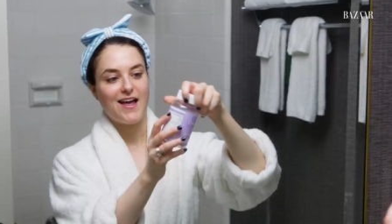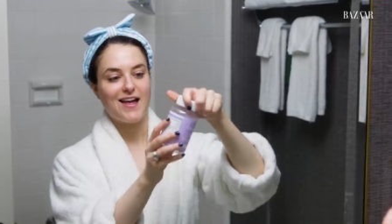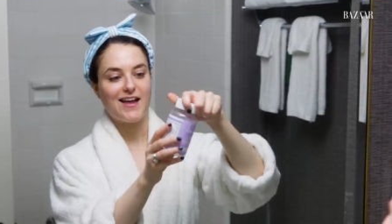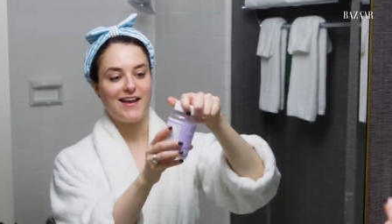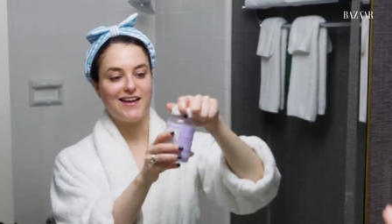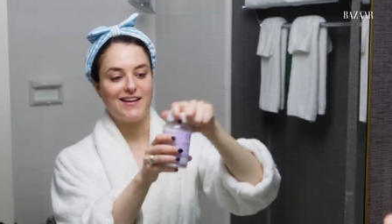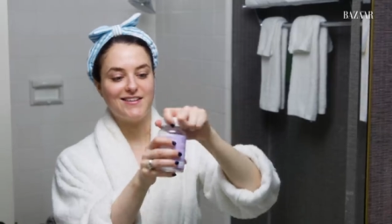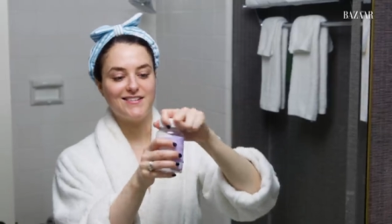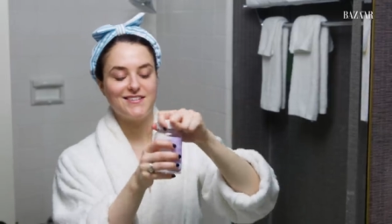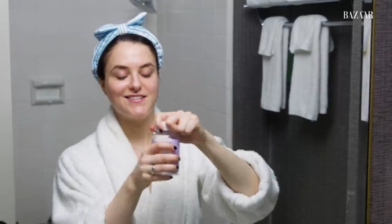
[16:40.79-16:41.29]

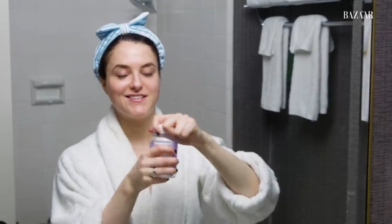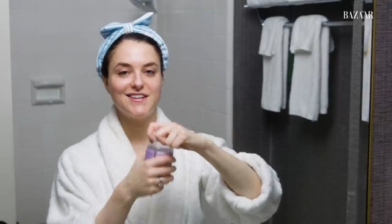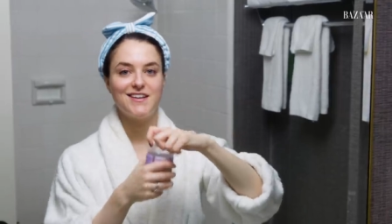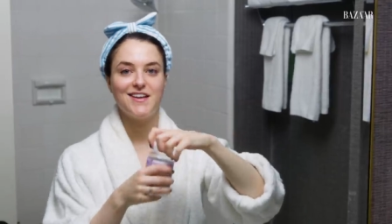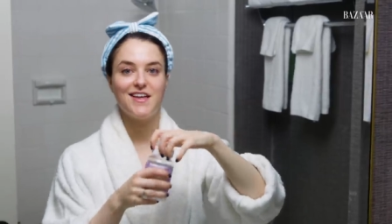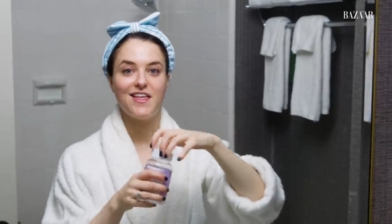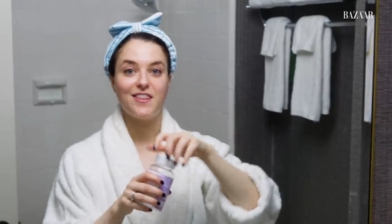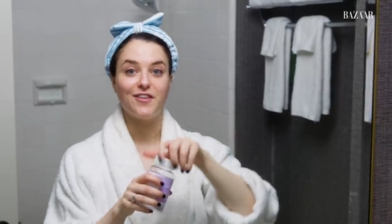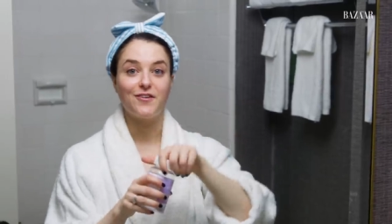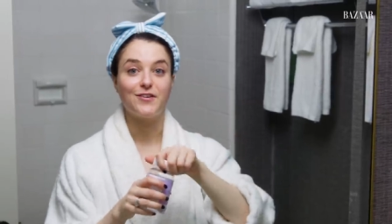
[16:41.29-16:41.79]
And
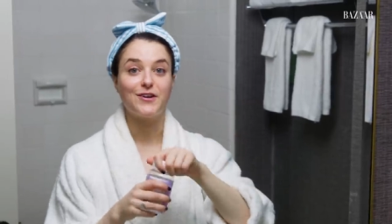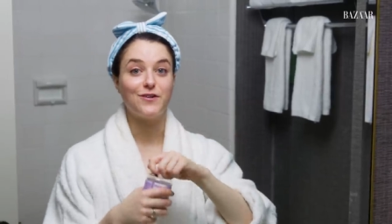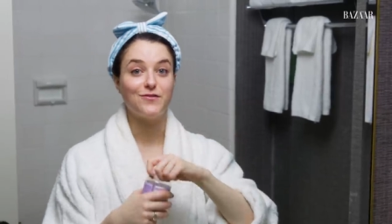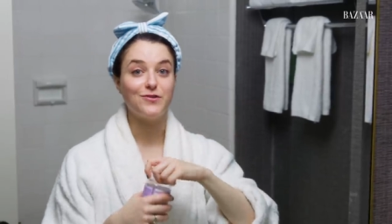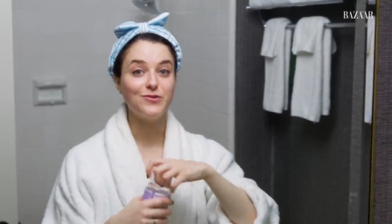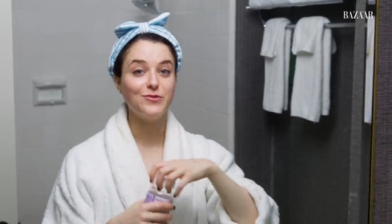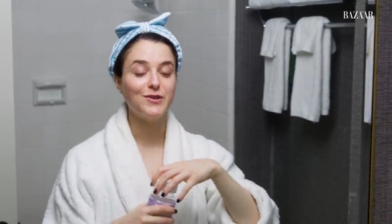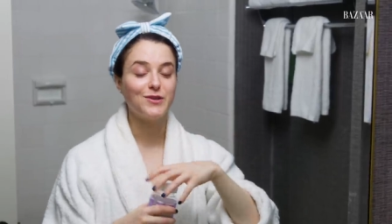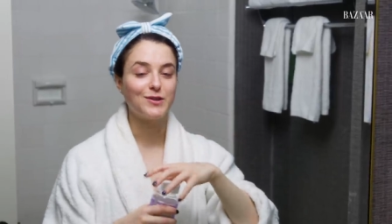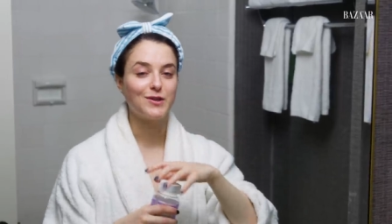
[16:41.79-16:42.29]
they'll give
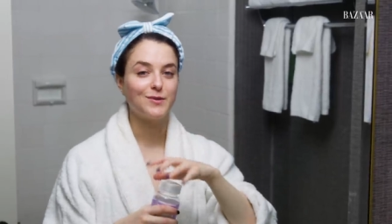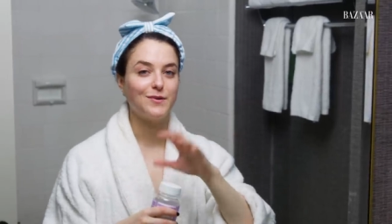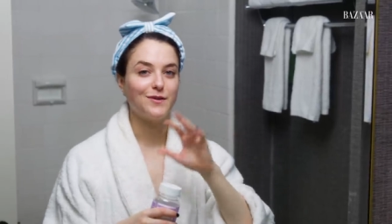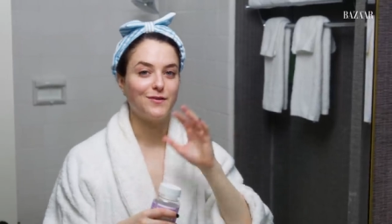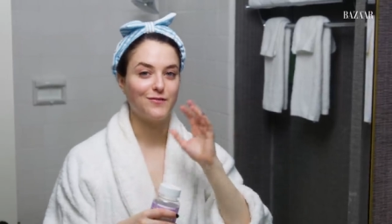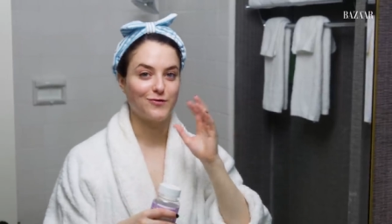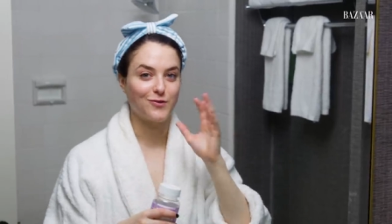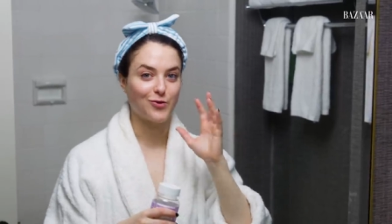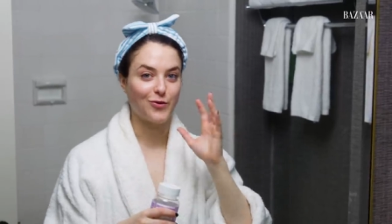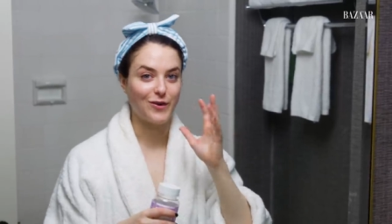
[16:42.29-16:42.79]
you a little bit
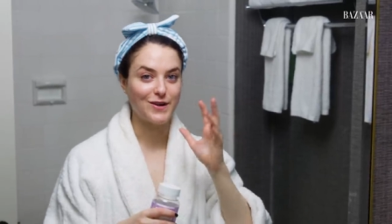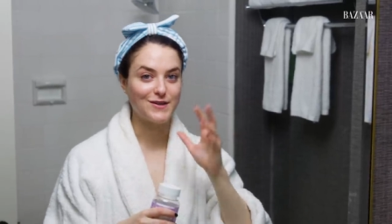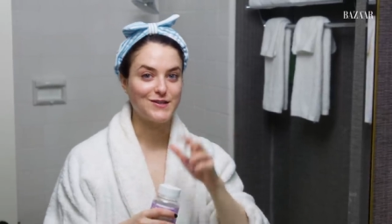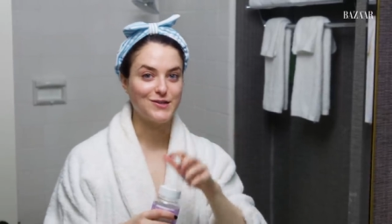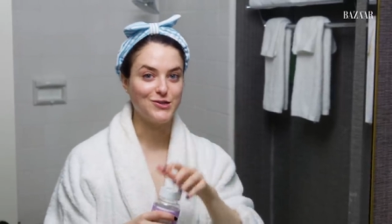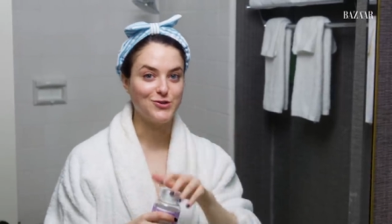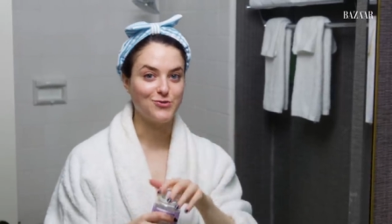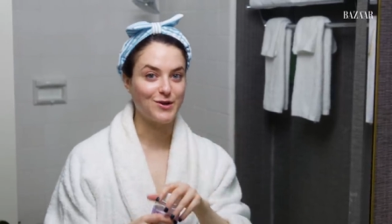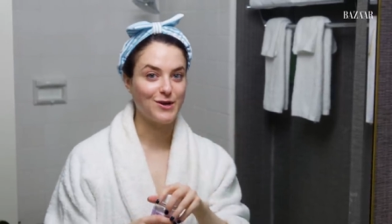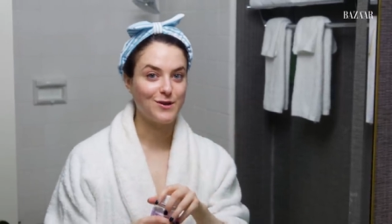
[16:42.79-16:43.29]
of crazy
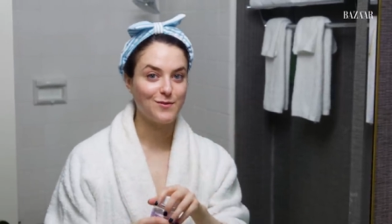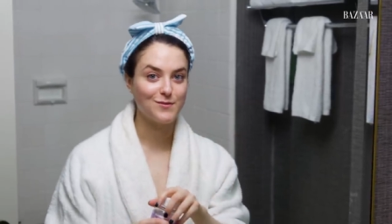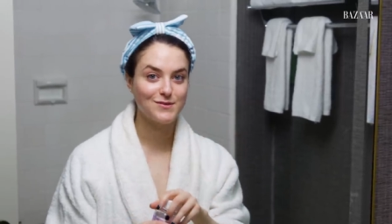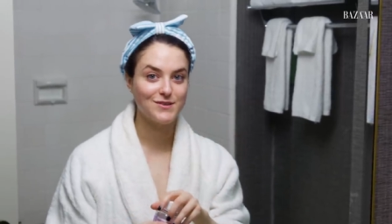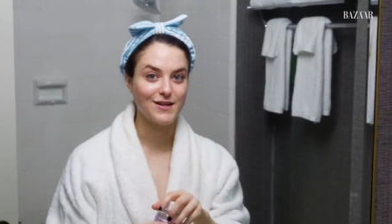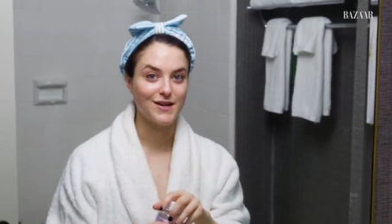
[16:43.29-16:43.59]
dreams.